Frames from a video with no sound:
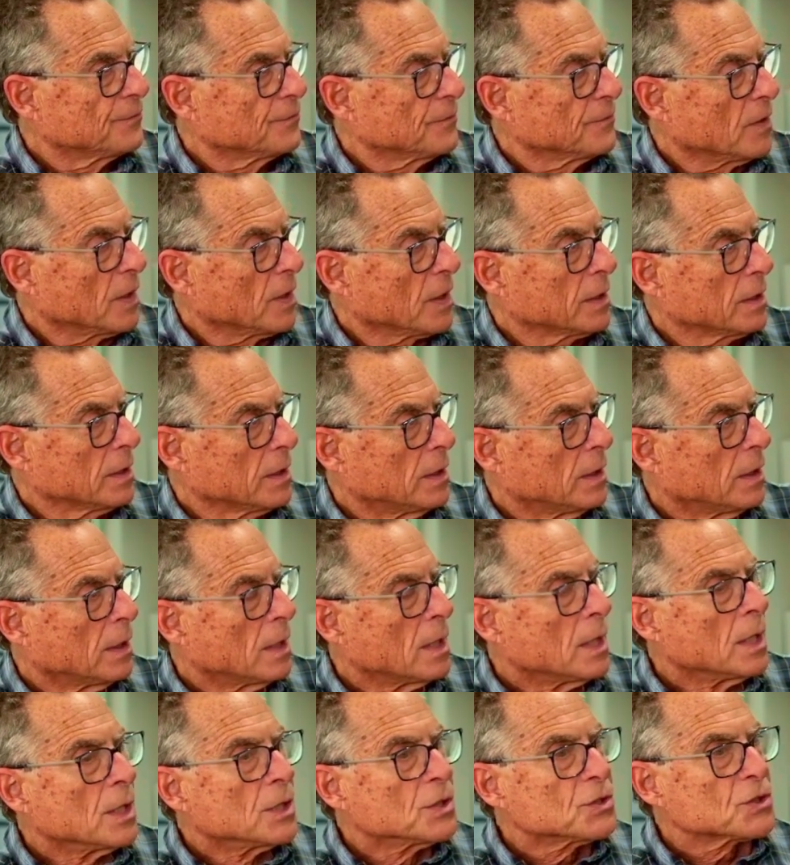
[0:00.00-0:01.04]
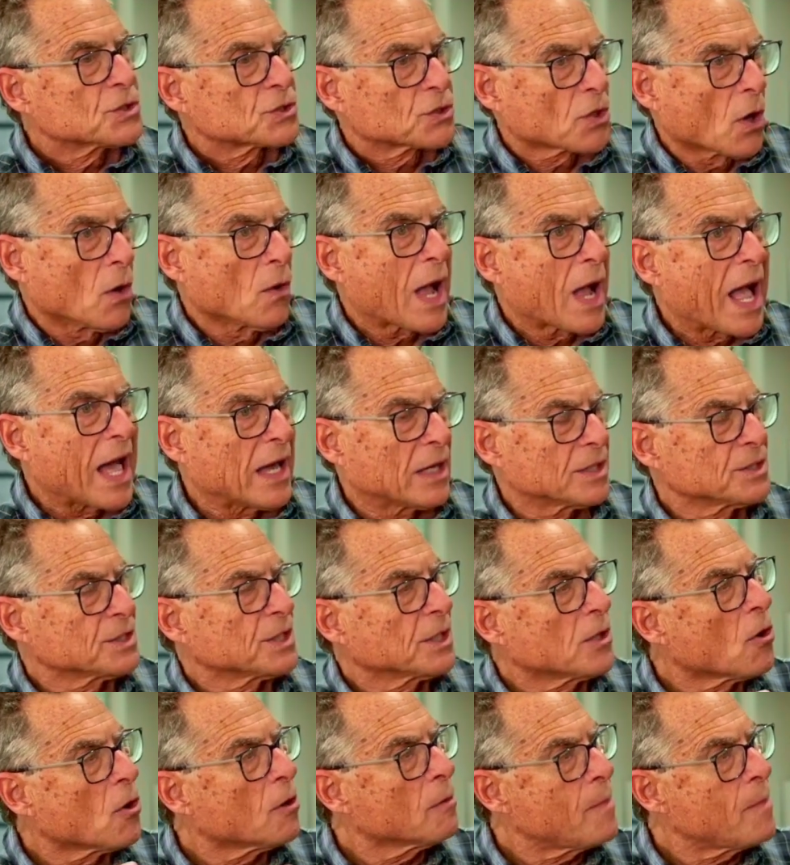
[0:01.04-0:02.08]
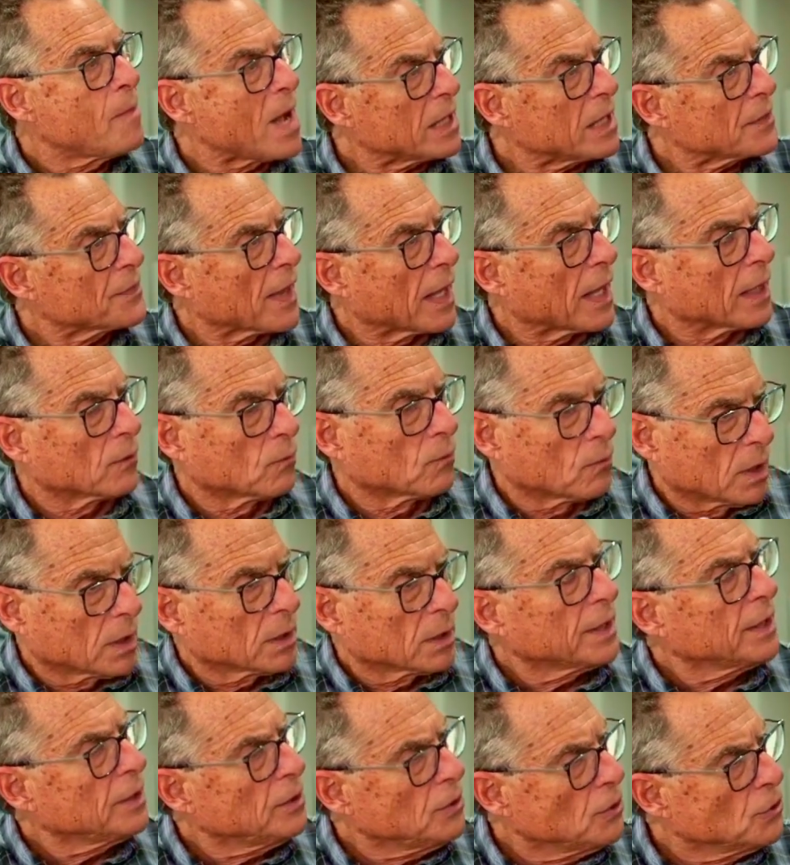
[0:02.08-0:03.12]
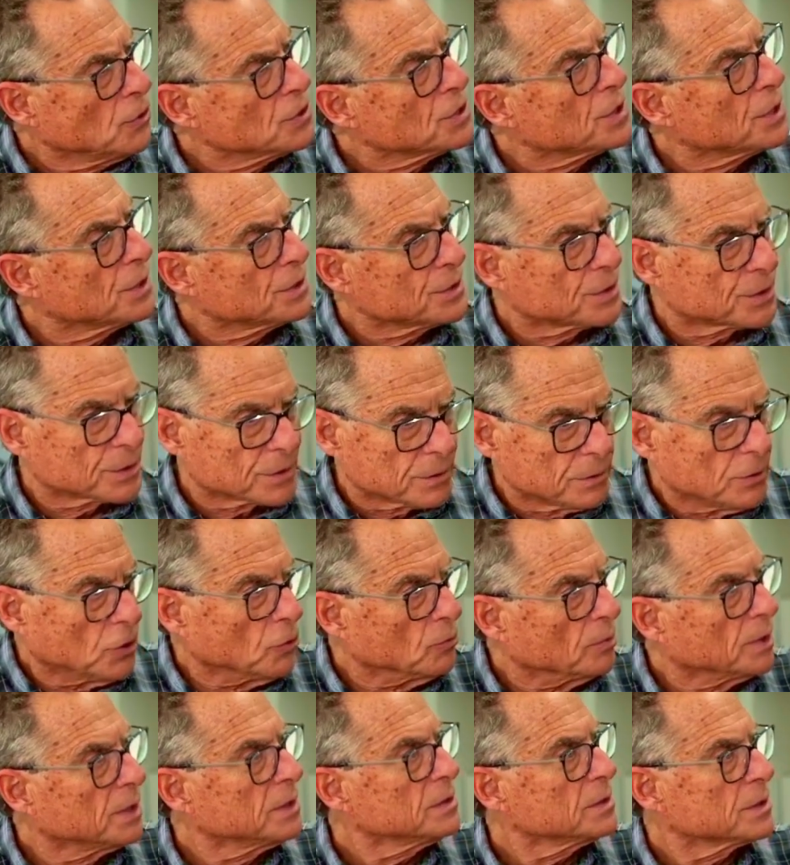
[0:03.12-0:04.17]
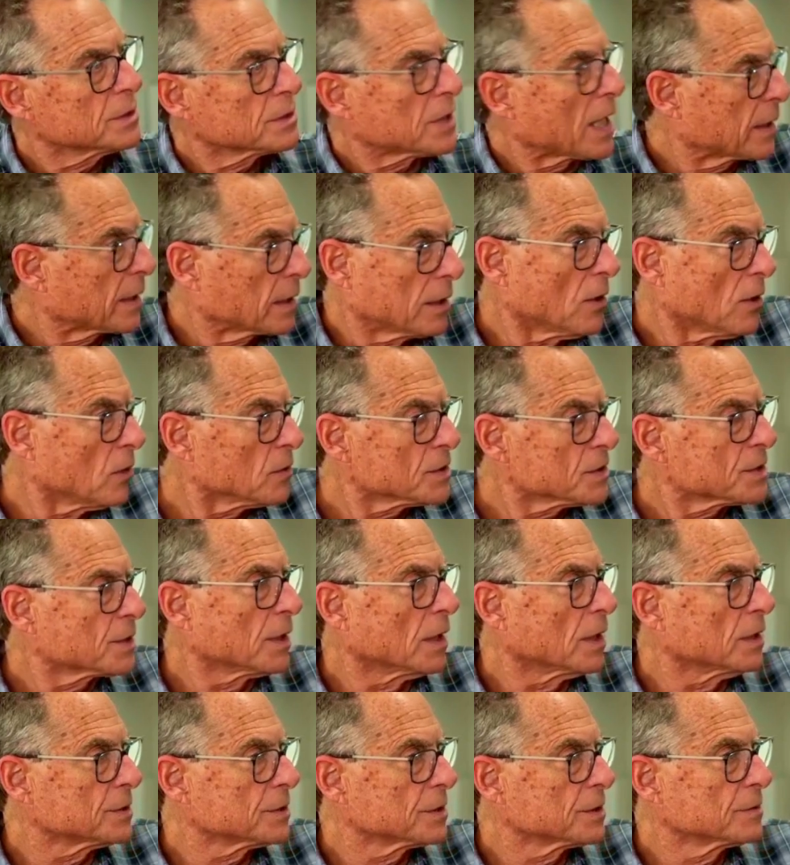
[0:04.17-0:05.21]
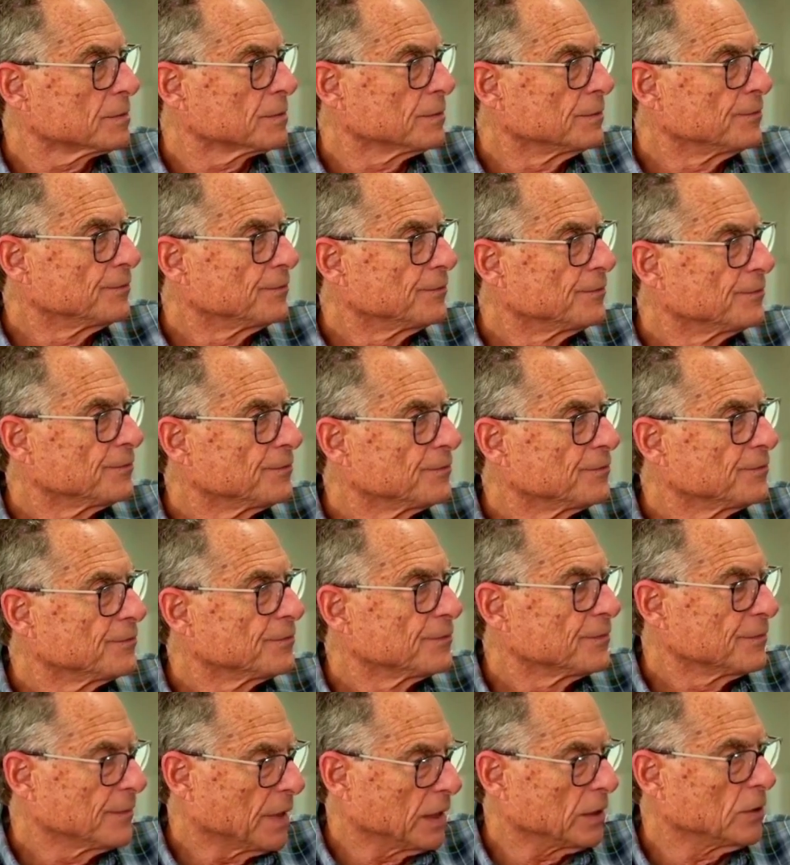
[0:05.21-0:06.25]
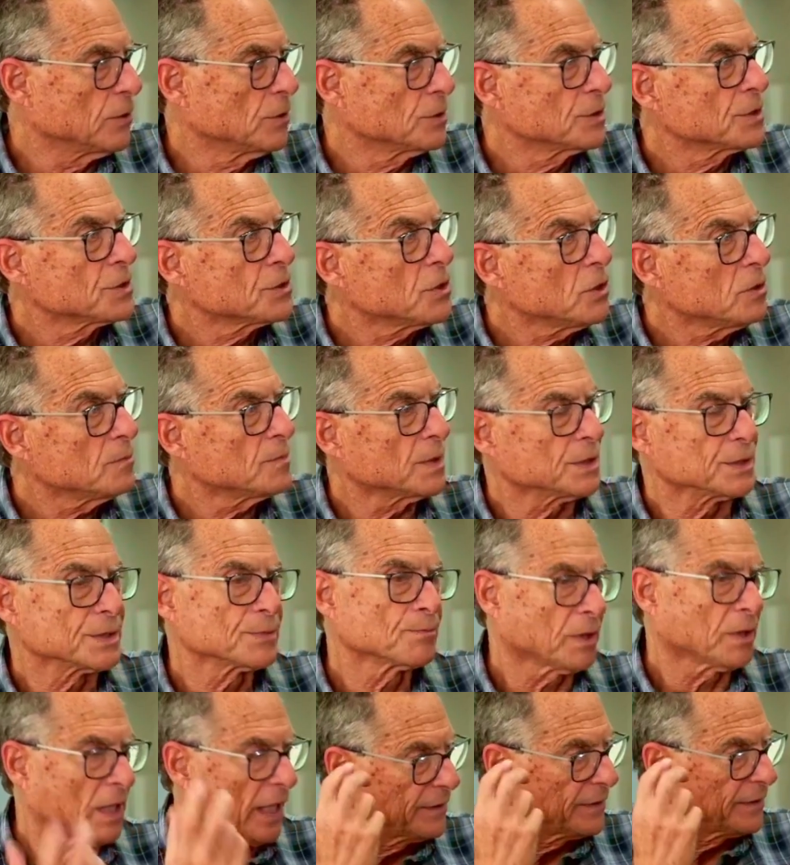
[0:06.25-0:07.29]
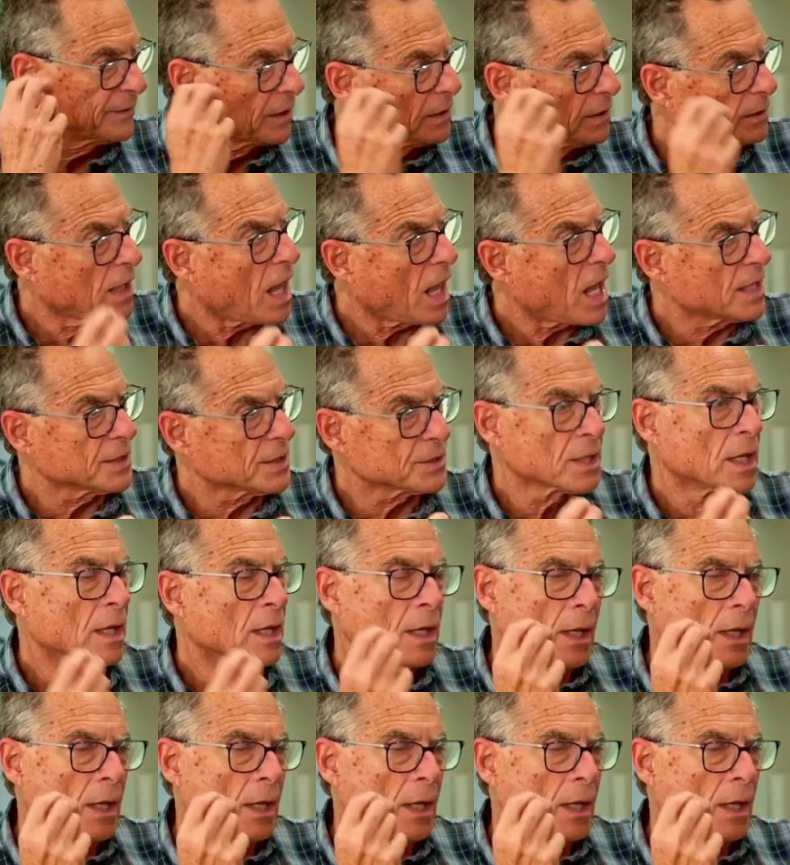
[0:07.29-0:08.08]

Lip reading: Right. So how does he go about that? Well, he uses humans like he always does. He uses humans, planting lies.